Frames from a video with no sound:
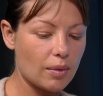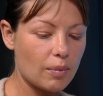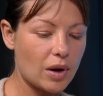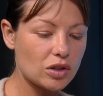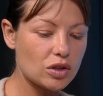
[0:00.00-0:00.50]

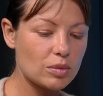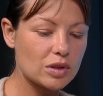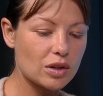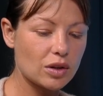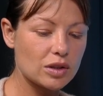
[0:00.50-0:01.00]

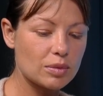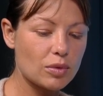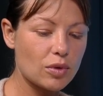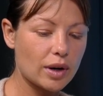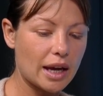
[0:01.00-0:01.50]
Mushrooms in
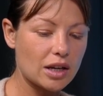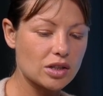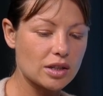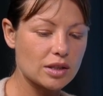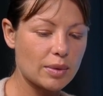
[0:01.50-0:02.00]
small
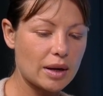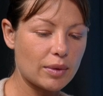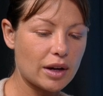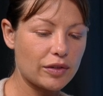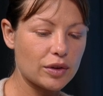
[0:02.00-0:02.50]
occasions when
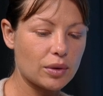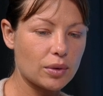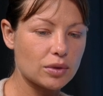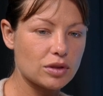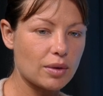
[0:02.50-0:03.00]
I feel
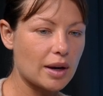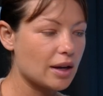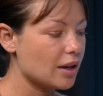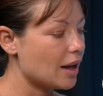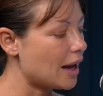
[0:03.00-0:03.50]
called to it,
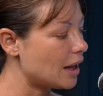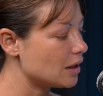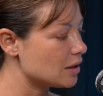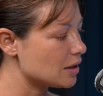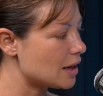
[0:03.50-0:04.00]

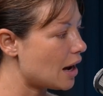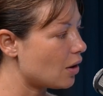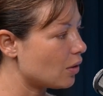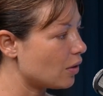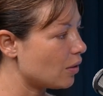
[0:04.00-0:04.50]
and
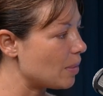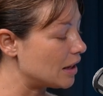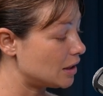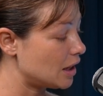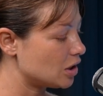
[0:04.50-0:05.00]
now
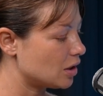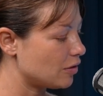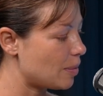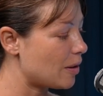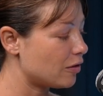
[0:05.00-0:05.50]
meditation,
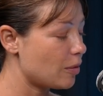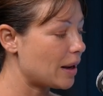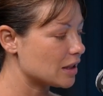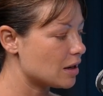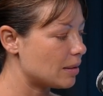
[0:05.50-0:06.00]

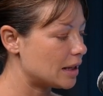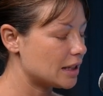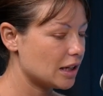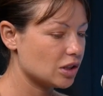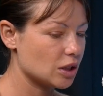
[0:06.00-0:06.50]
Vipassana
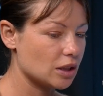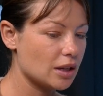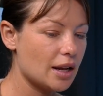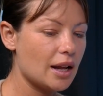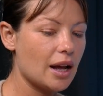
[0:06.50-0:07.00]
meditation.
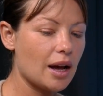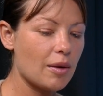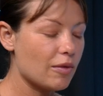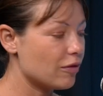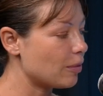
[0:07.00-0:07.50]

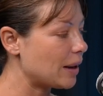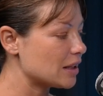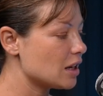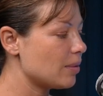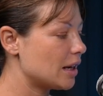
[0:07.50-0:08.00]

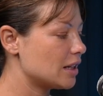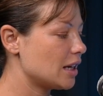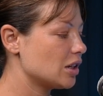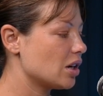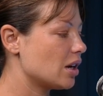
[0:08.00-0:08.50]
Vipassana
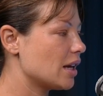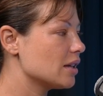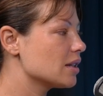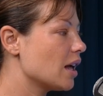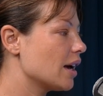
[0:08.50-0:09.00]
meditation
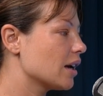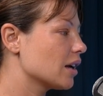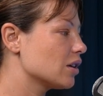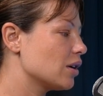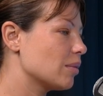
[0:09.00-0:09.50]
is
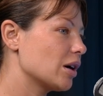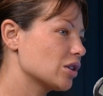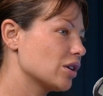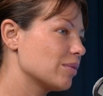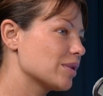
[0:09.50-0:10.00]
like doing
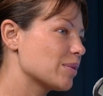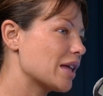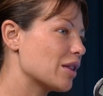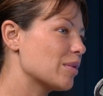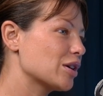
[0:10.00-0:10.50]
mushrooms
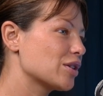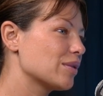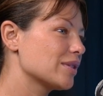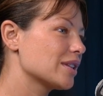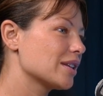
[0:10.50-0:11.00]
without the mushrooms.